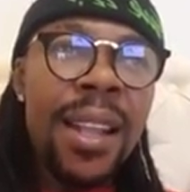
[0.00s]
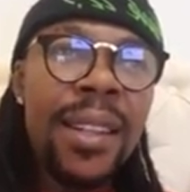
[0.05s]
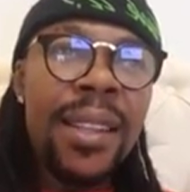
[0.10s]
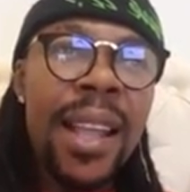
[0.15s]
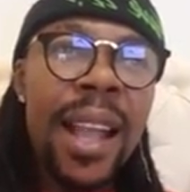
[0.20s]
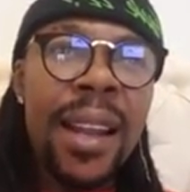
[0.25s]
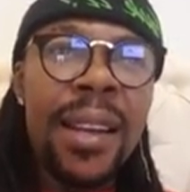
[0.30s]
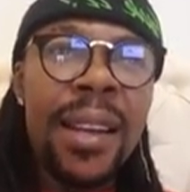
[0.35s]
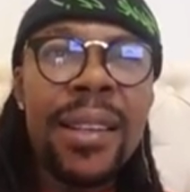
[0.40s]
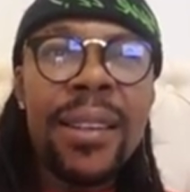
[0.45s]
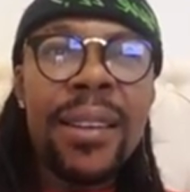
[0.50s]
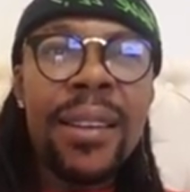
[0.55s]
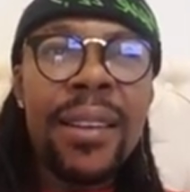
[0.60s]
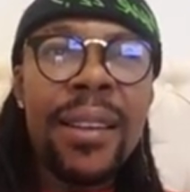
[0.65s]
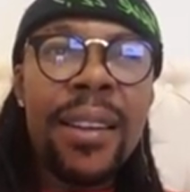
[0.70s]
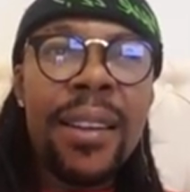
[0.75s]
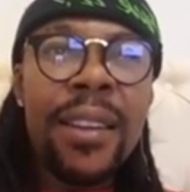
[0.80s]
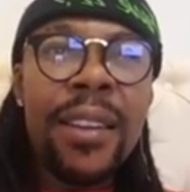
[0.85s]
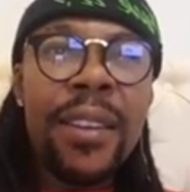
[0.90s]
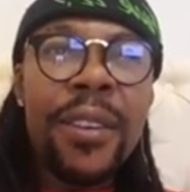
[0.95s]
Then,
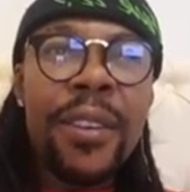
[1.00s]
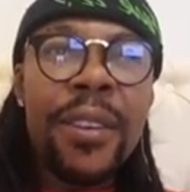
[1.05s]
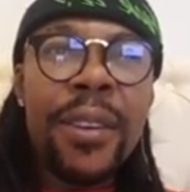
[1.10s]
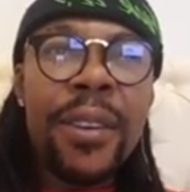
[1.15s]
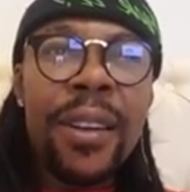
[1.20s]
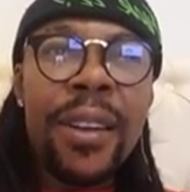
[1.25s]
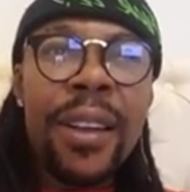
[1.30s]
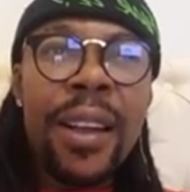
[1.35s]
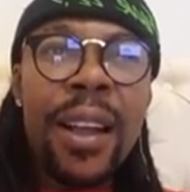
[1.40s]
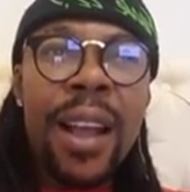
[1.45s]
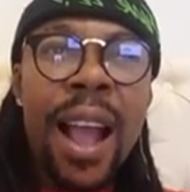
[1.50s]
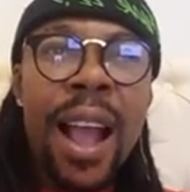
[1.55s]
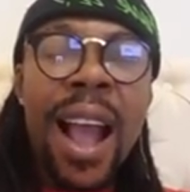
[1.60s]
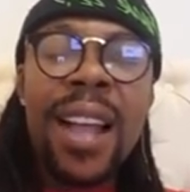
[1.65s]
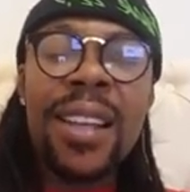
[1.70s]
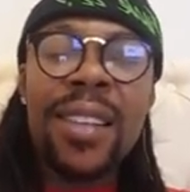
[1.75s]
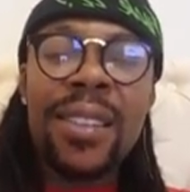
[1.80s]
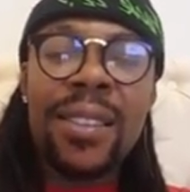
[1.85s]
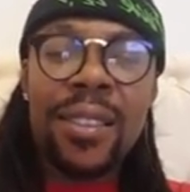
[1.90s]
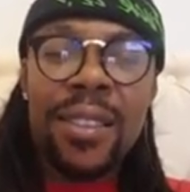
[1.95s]

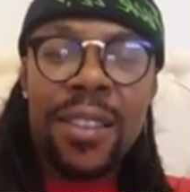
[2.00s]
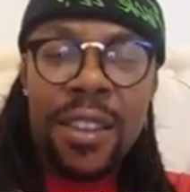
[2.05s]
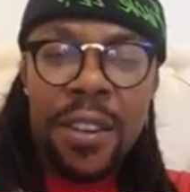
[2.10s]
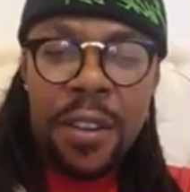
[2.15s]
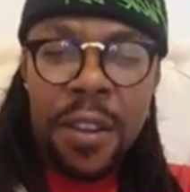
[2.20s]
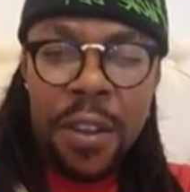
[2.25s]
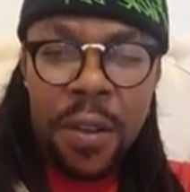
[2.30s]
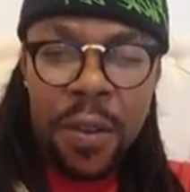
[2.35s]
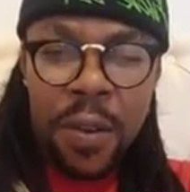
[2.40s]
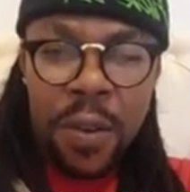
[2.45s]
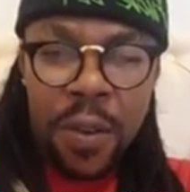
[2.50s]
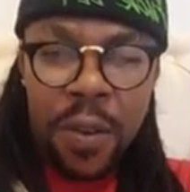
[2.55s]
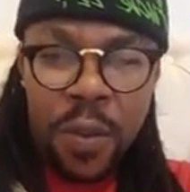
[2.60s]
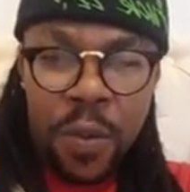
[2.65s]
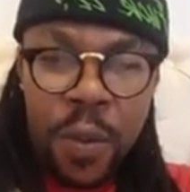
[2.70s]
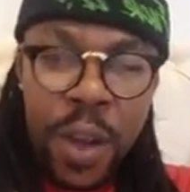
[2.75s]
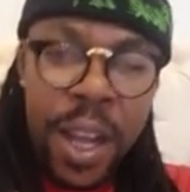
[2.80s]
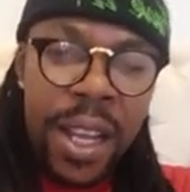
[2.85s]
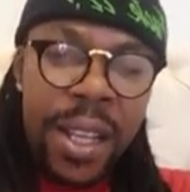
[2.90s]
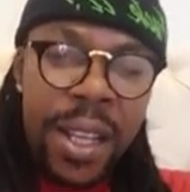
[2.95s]
as
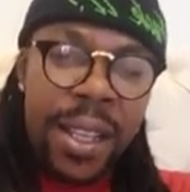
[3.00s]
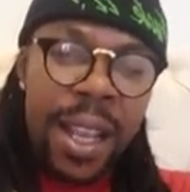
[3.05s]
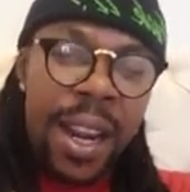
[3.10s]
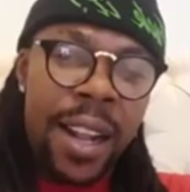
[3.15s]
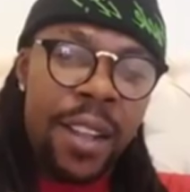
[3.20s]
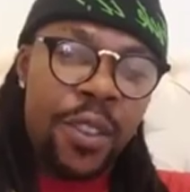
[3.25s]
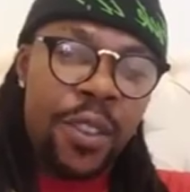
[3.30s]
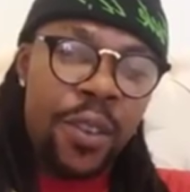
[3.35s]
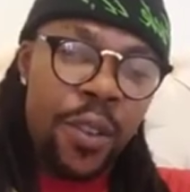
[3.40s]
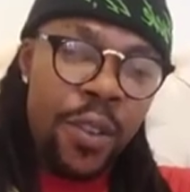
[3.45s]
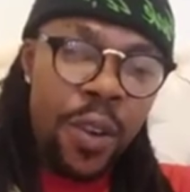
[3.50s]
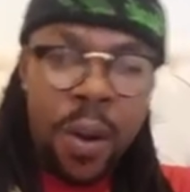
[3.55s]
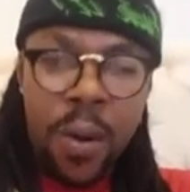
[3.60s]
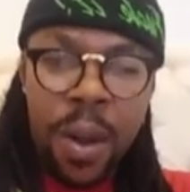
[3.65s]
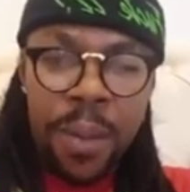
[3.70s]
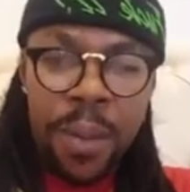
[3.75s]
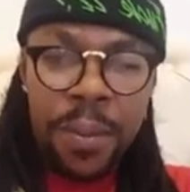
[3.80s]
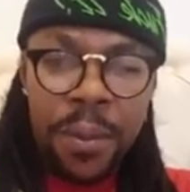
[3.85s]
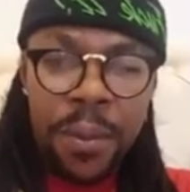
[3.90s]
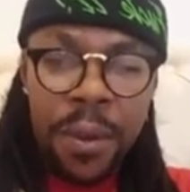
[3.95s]
we started to
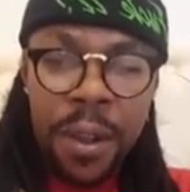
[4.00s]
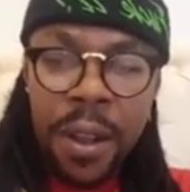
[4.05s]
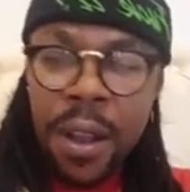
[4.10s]
grow up,